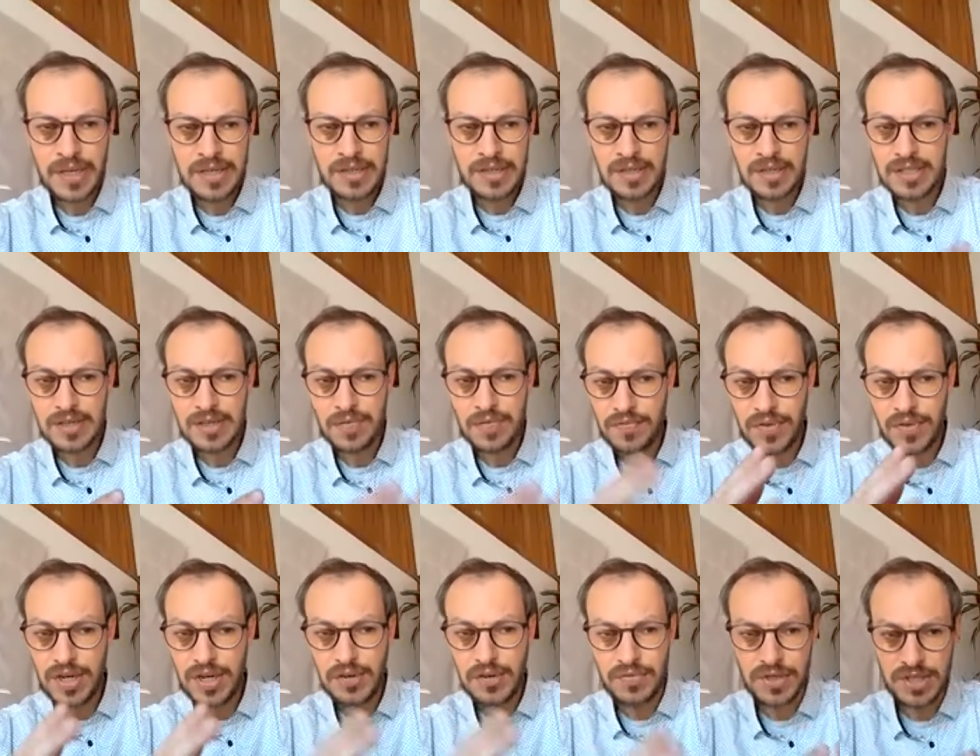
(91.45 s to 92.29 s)
So it's a
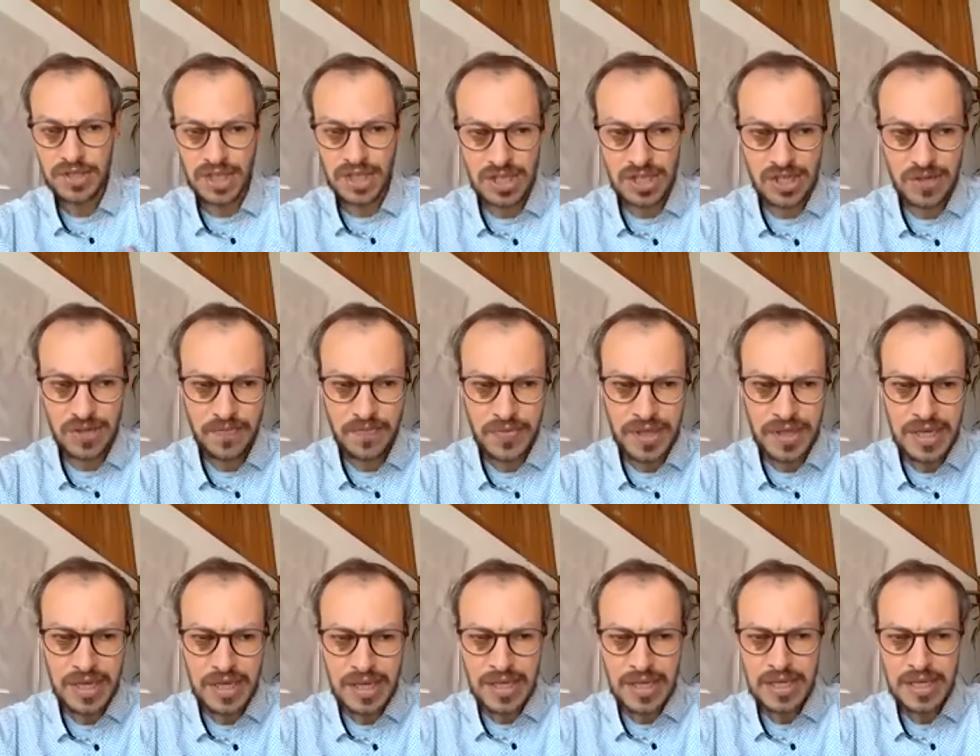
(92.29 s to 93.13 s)
field of research.
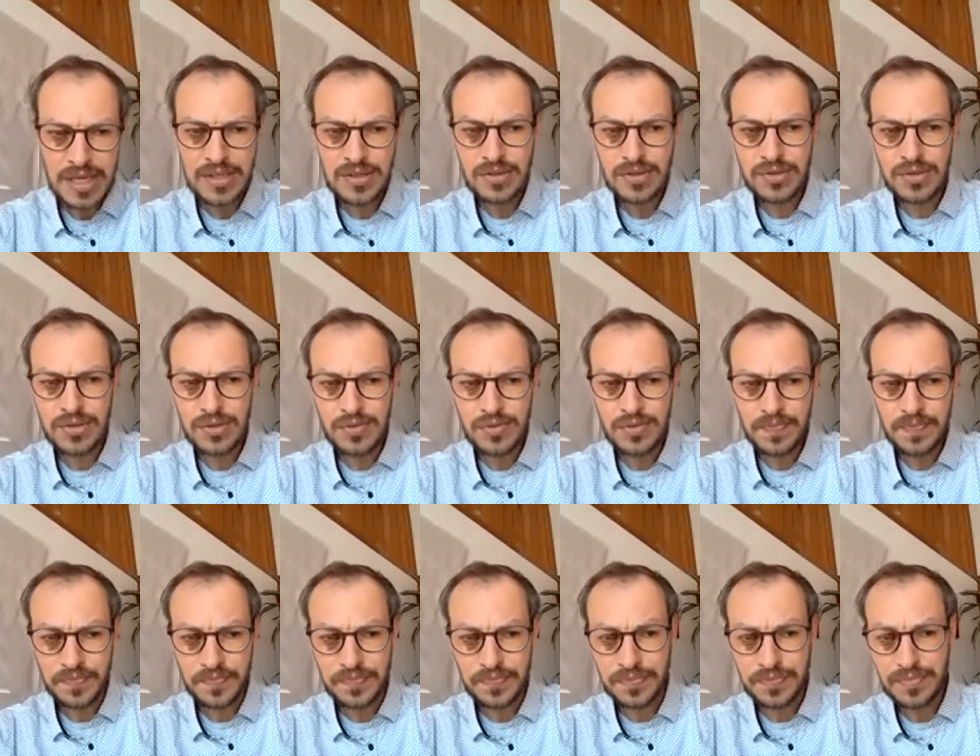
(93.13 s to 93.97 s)
It's
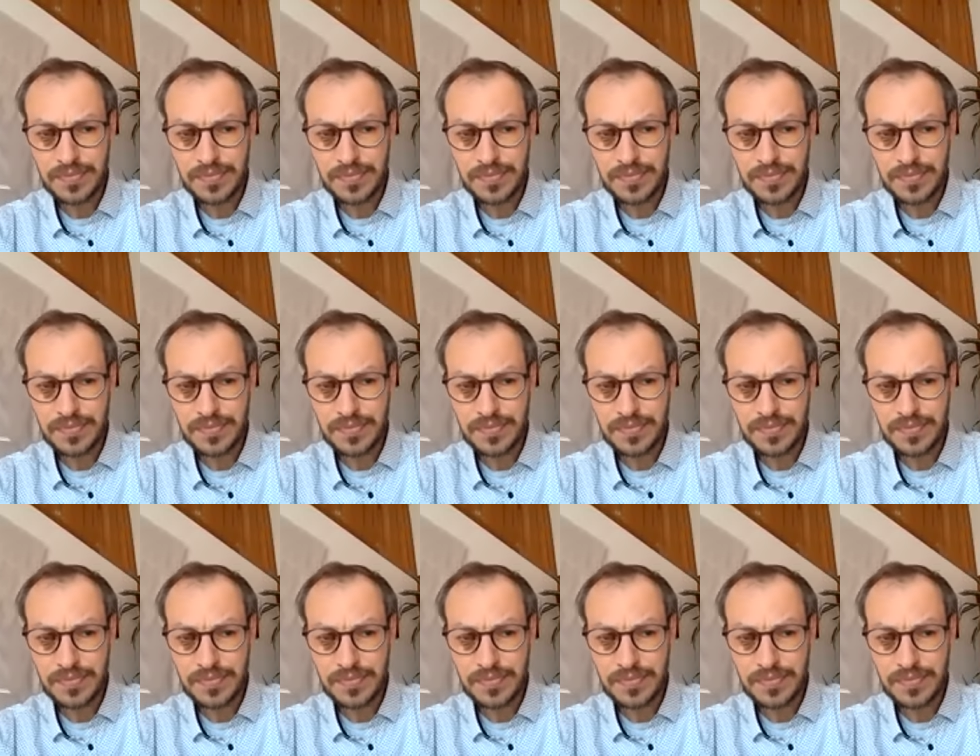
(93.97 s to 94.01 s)
also,